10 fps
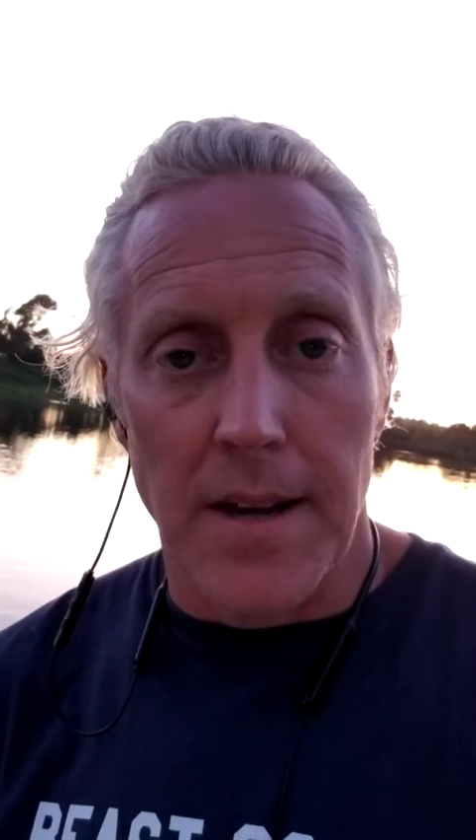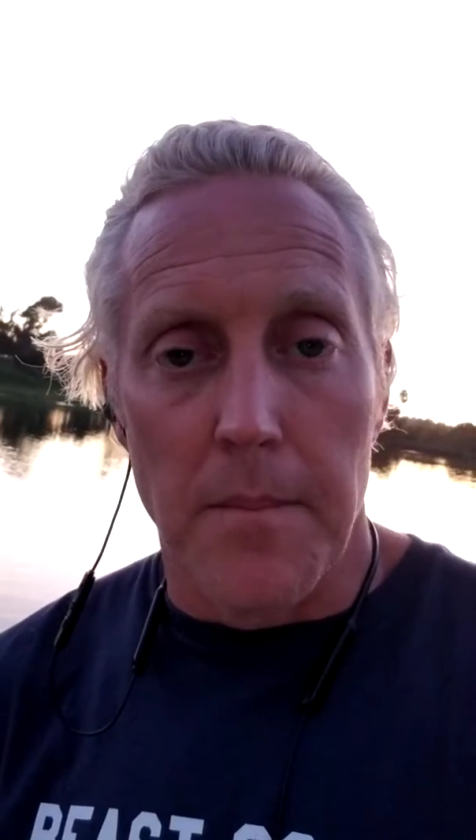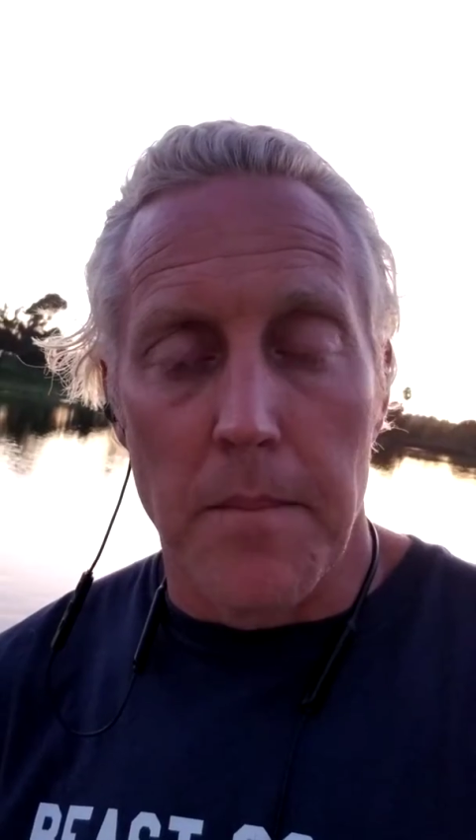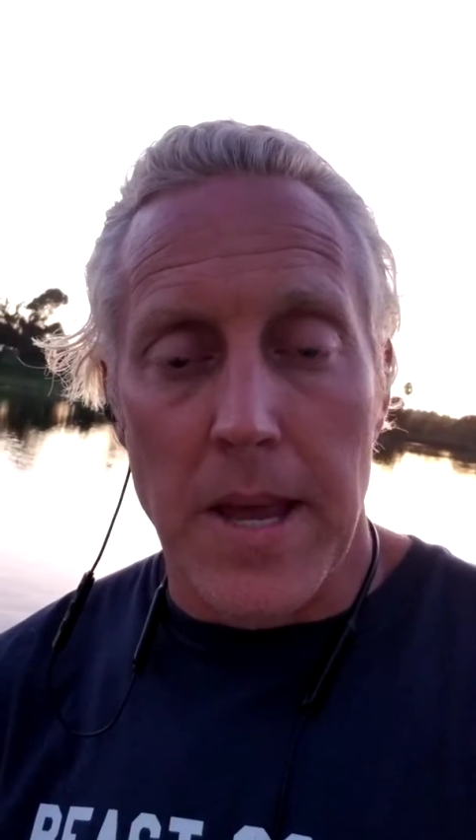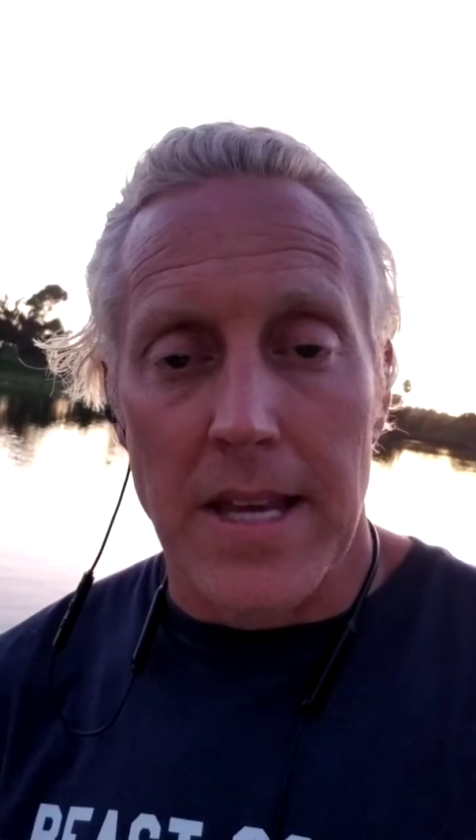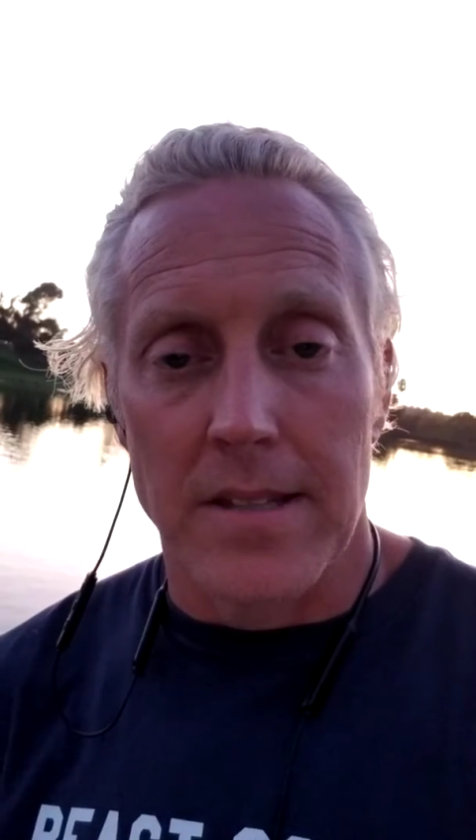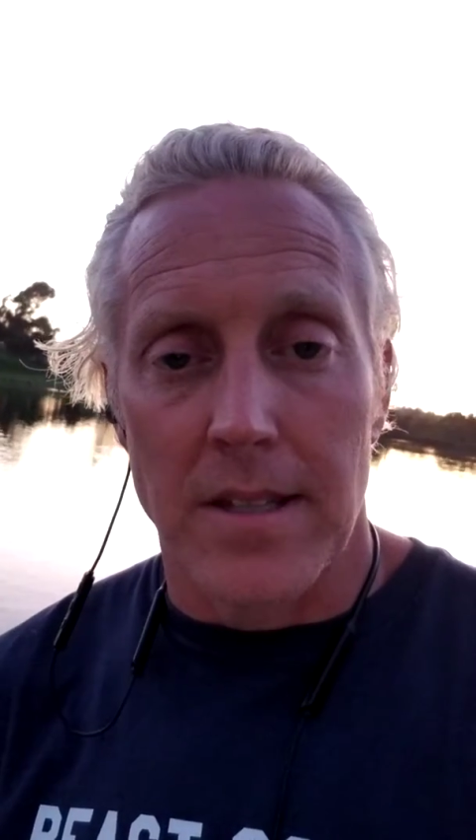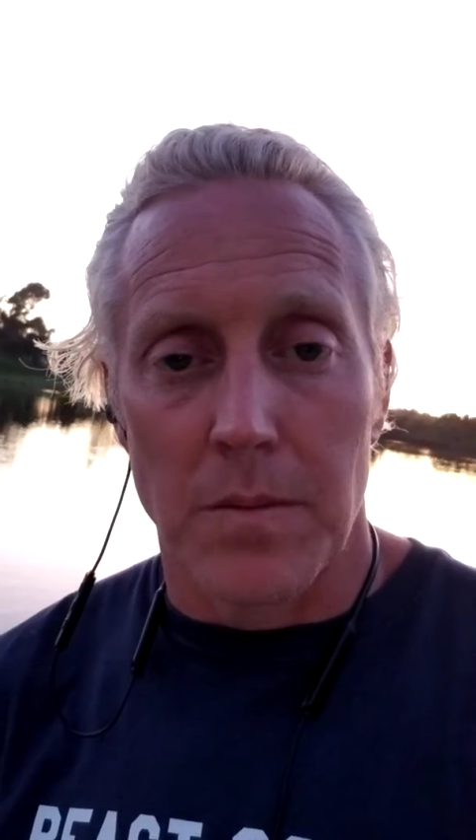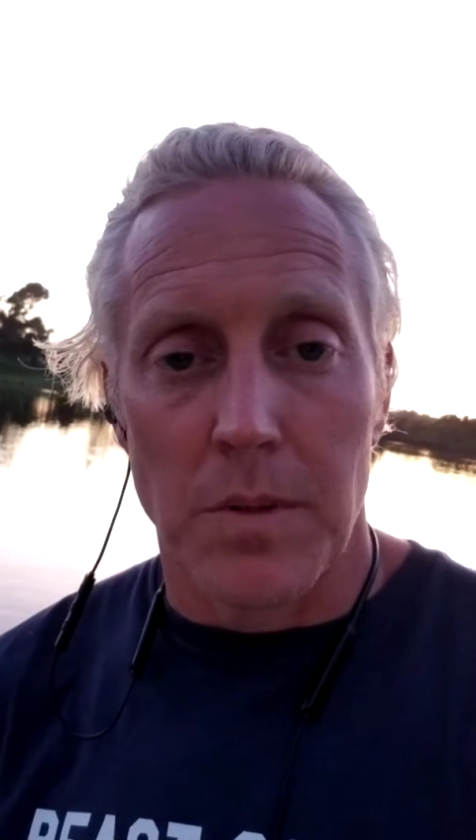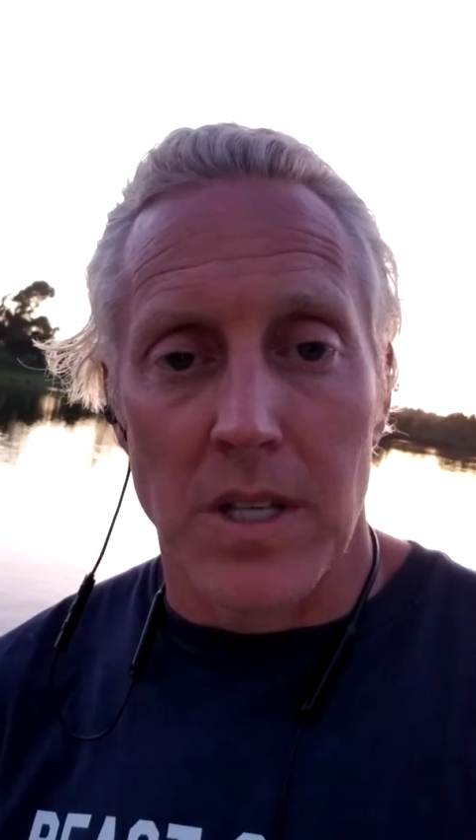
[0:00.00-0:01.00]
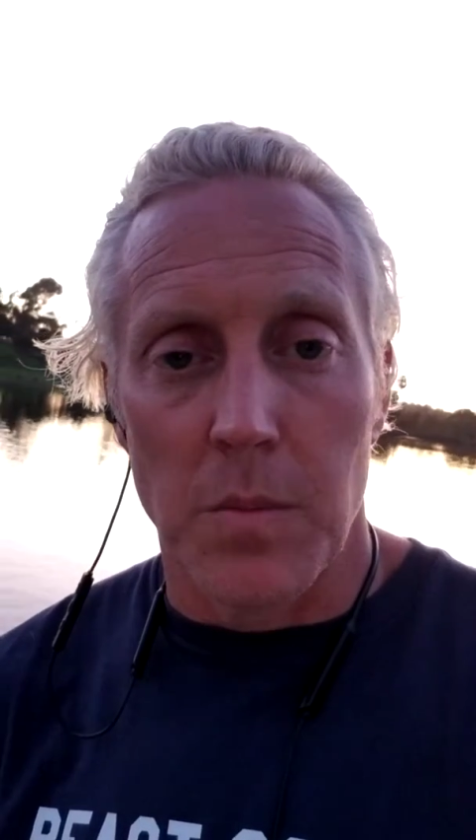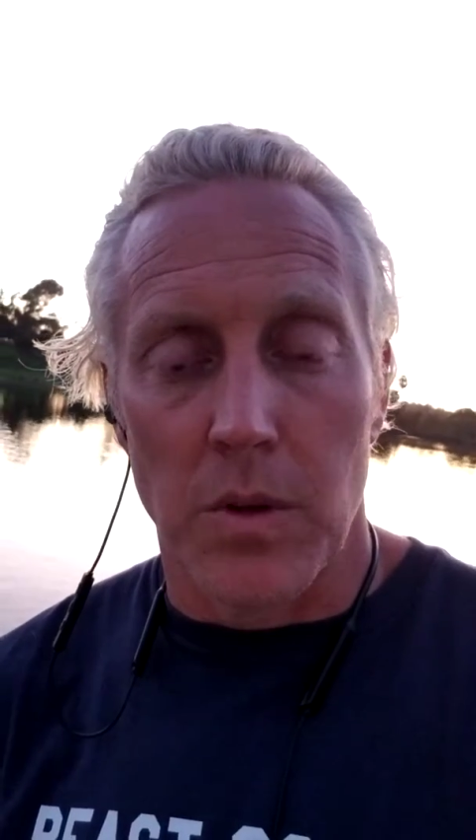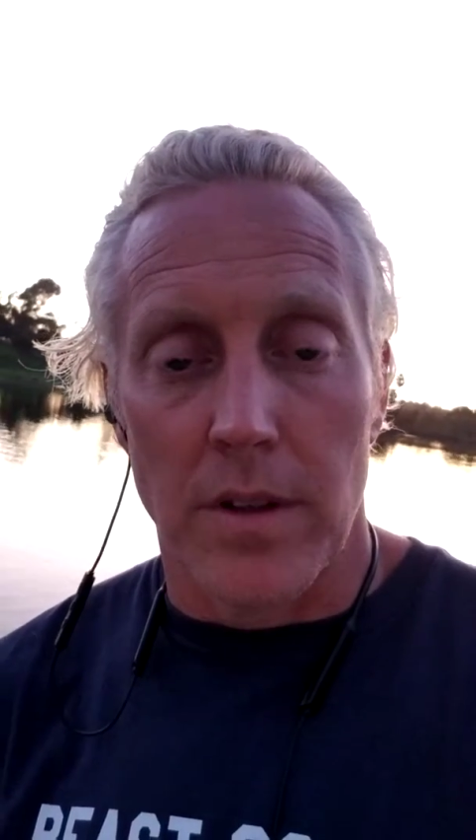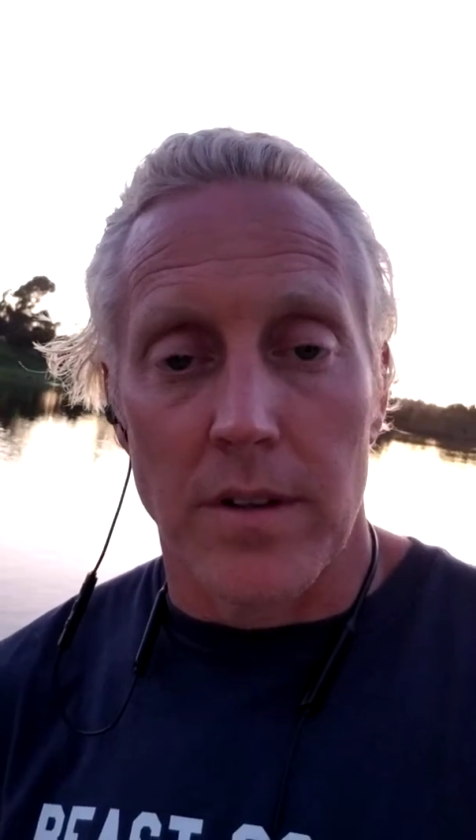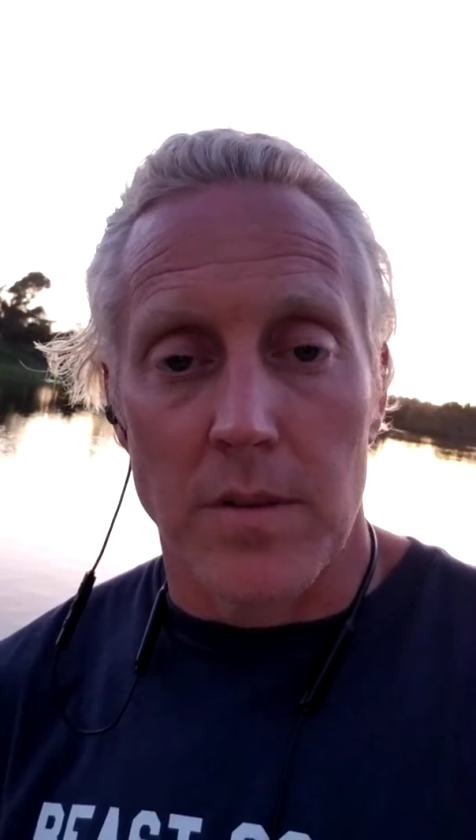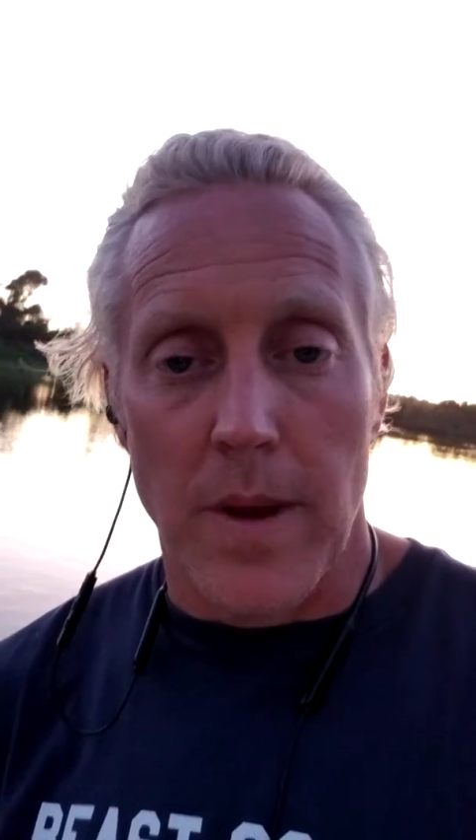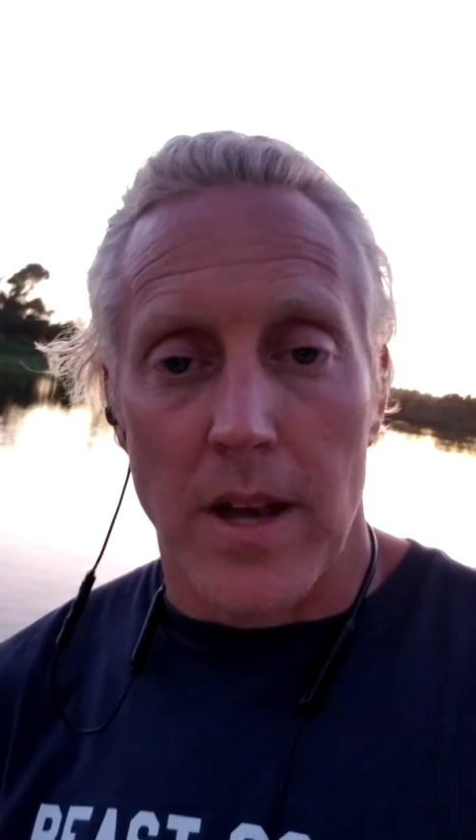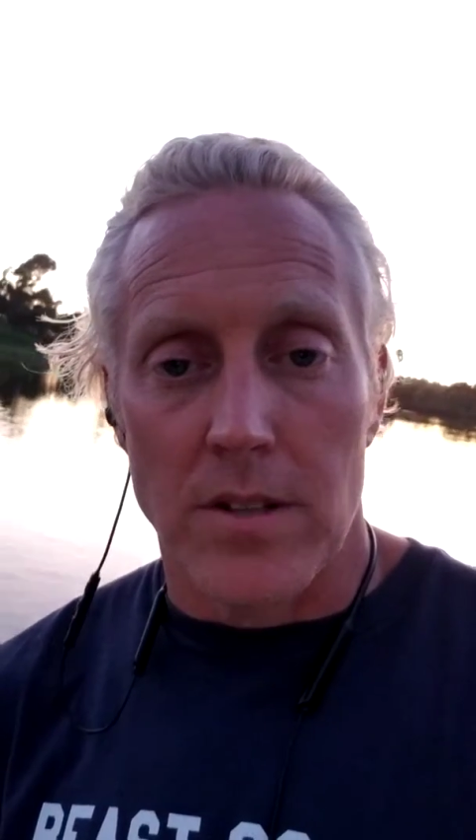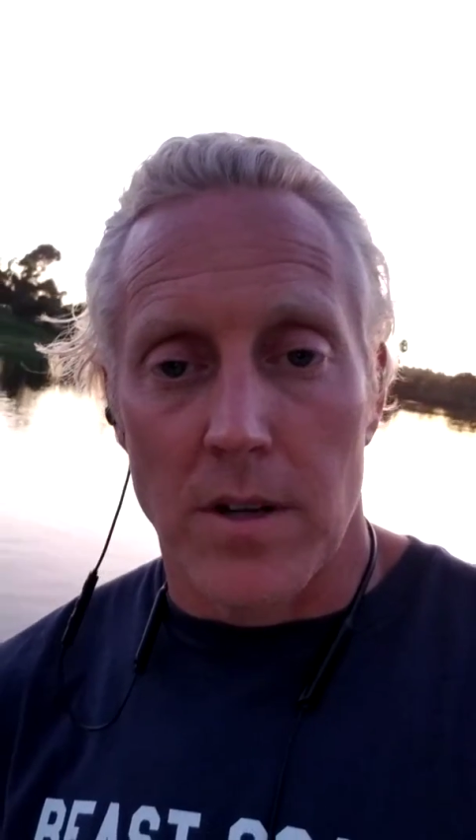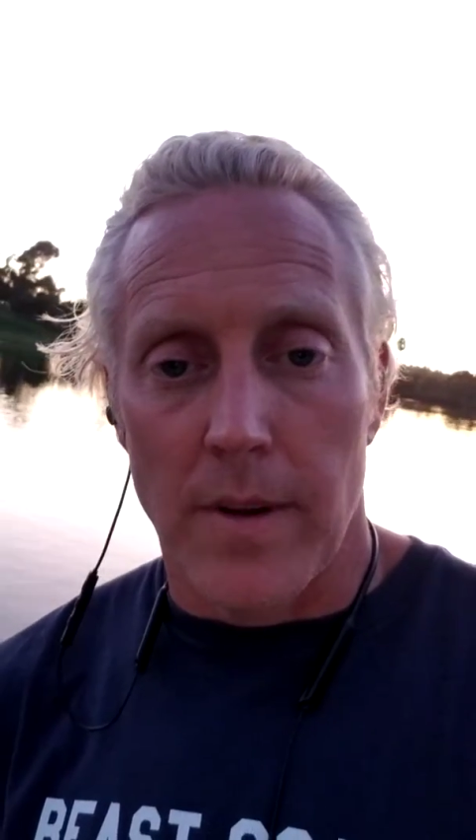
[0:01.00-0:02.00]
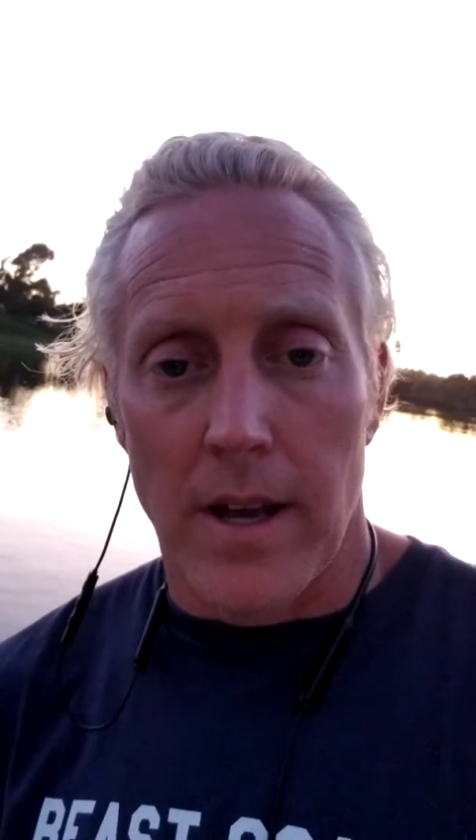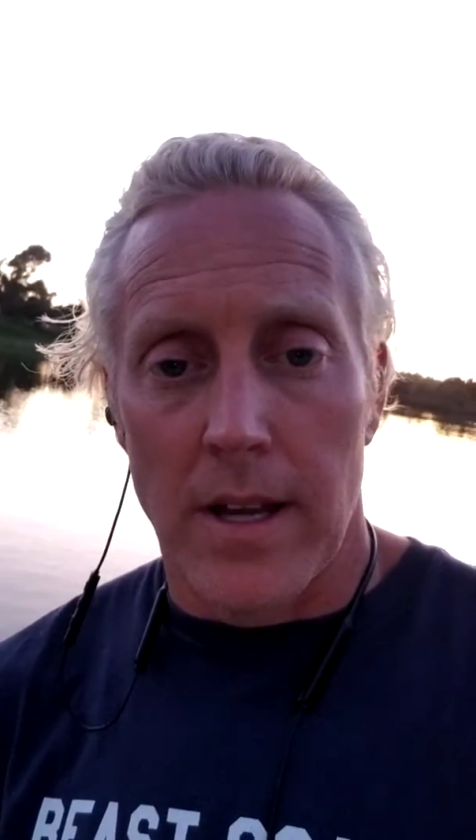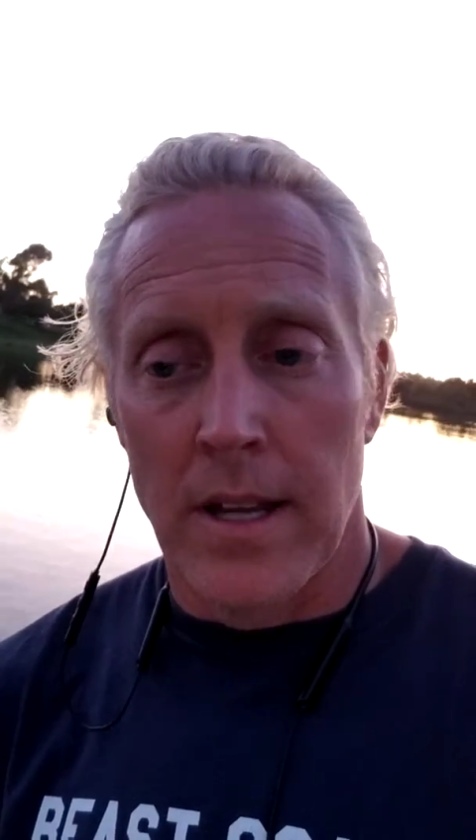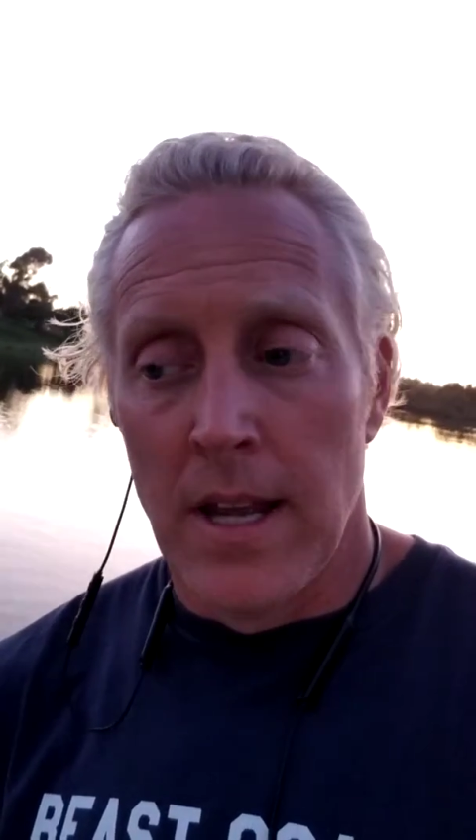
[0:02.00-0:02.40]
amazing people in this mastermind.